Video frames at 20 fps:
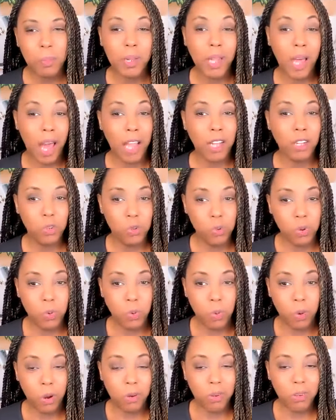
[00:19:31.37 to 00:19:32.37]
but I knew
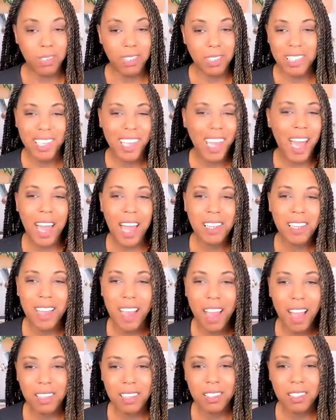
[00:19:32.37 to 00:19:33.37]
it worked because she hadn't
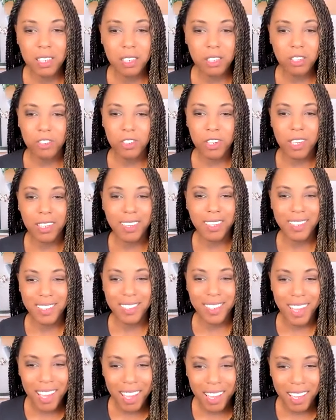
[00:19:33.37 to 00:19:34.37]
had a cigarette in
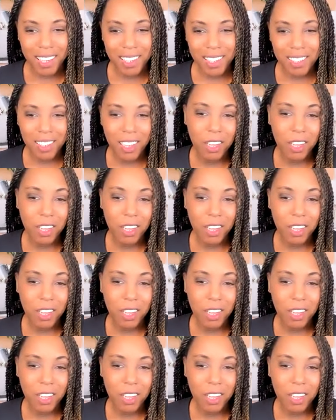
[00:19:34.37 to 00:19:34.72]
days